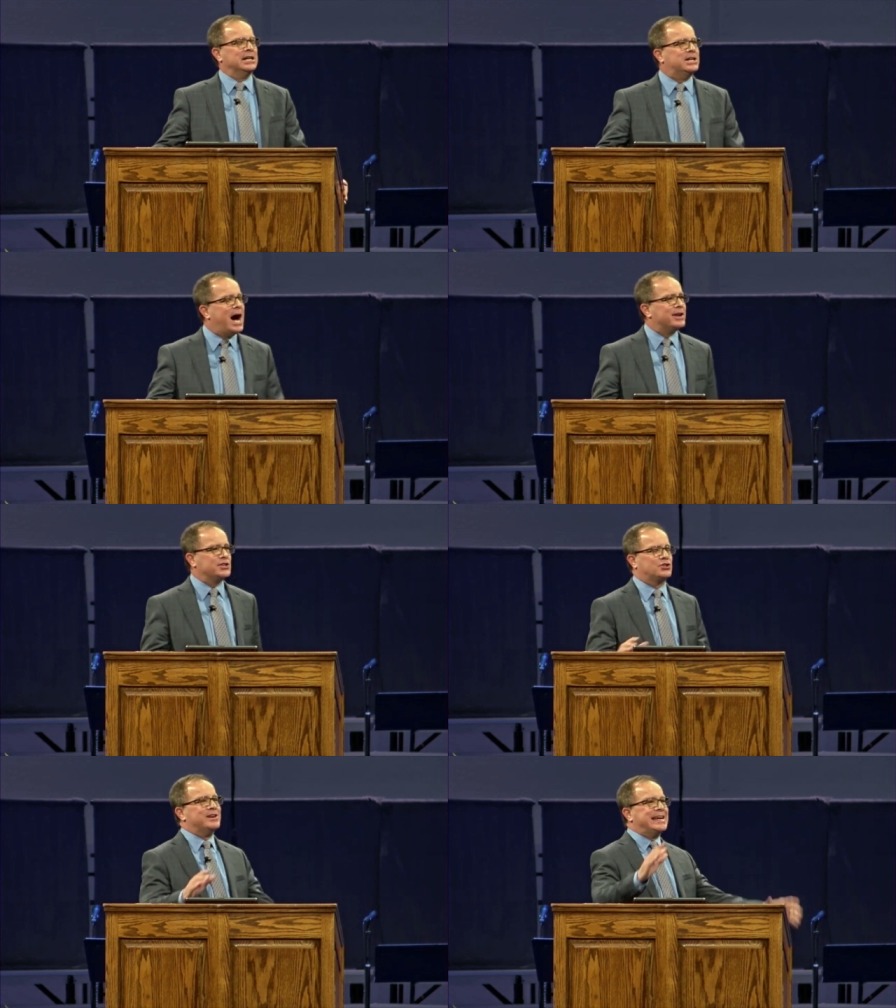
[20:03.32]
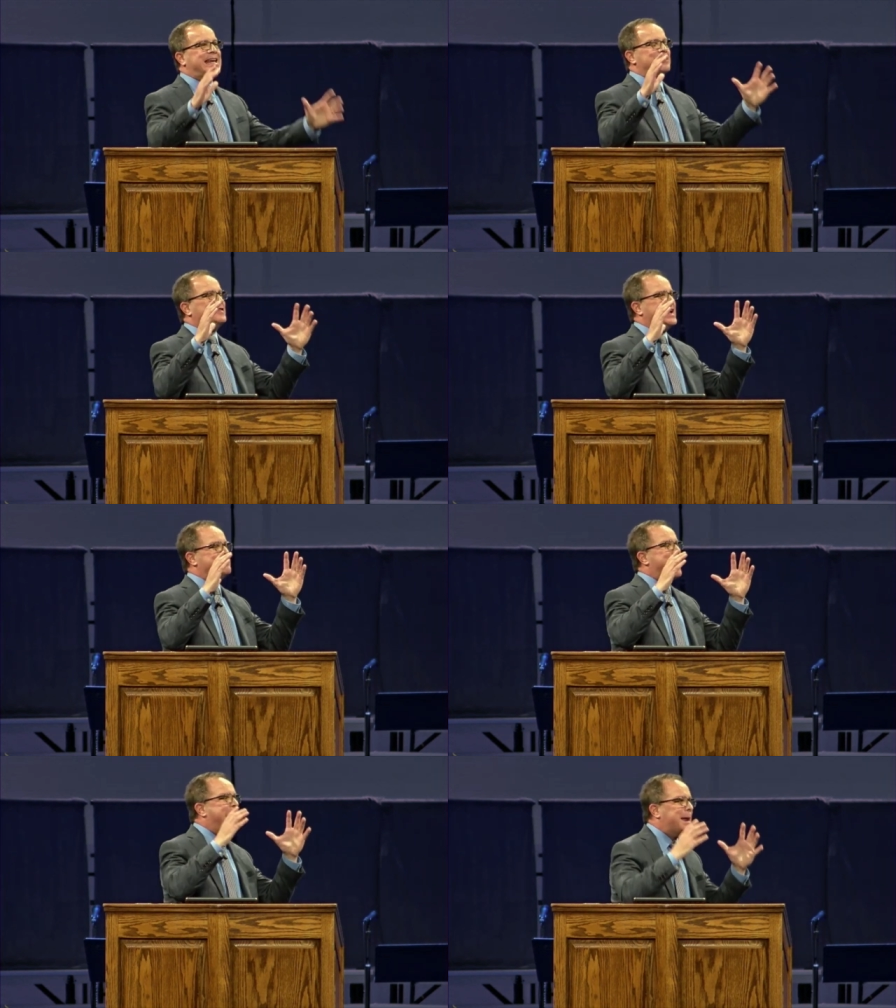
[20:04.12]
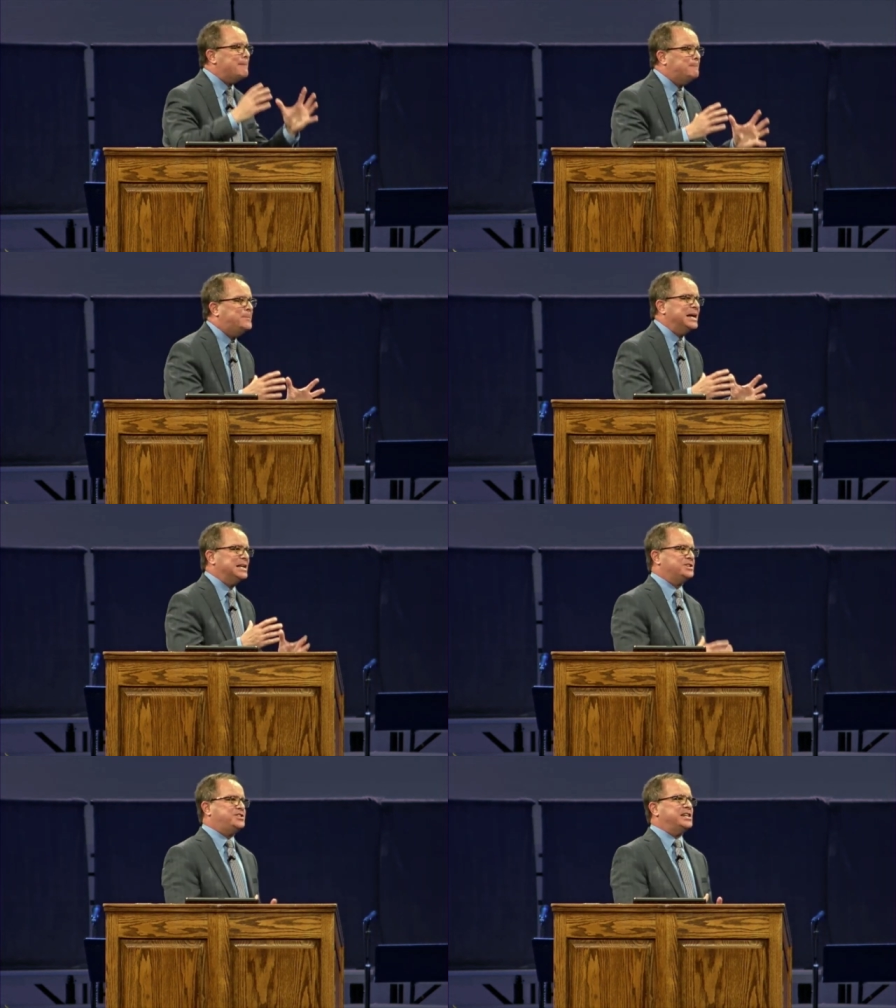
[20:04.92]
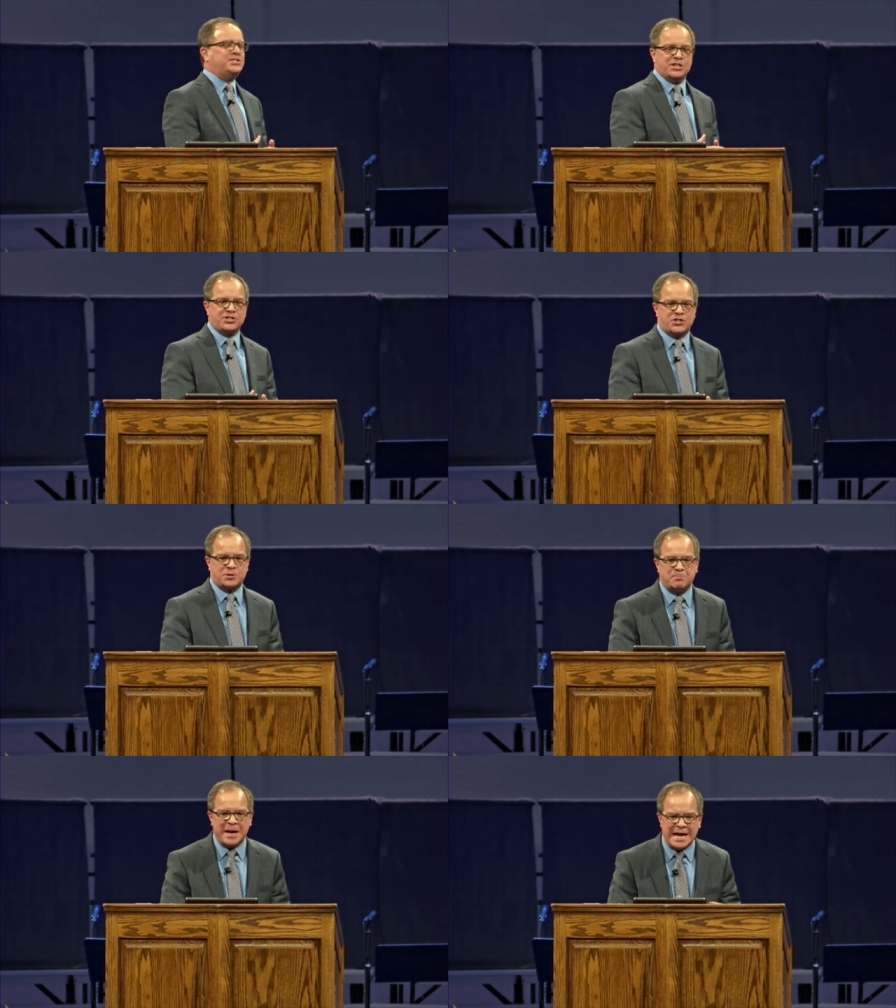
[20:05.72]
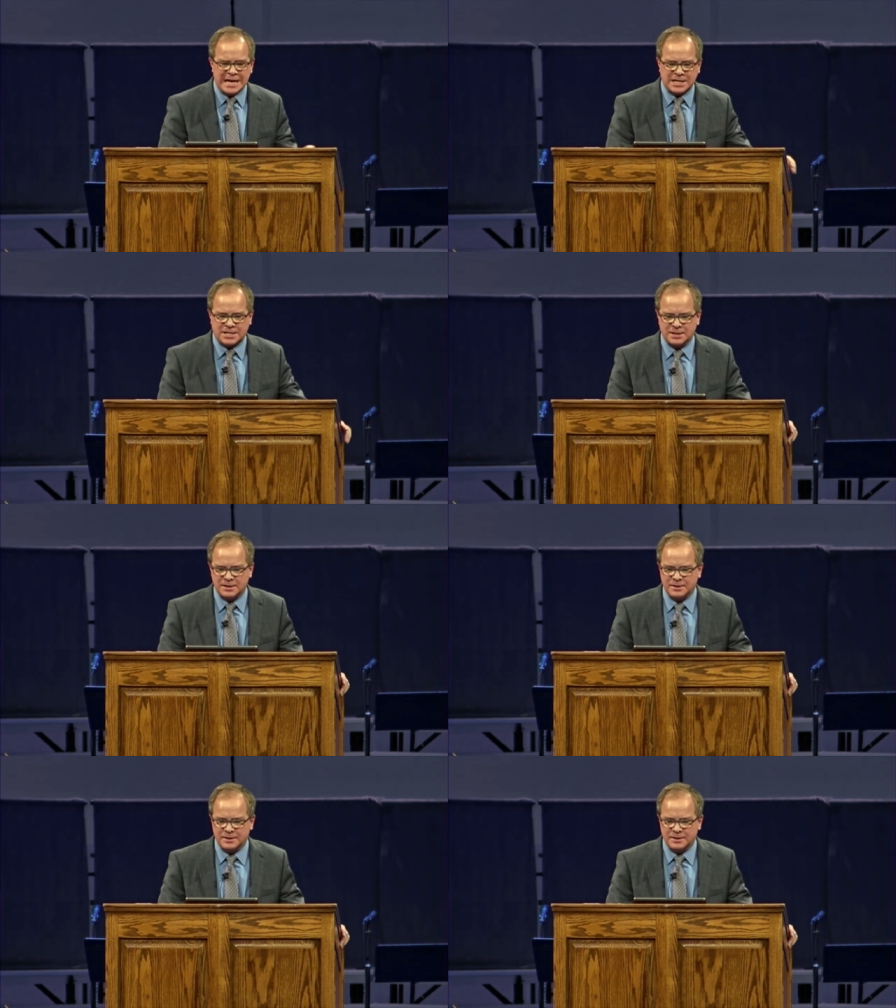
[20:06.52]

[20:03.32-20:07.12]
God is going to give him an ability to speak,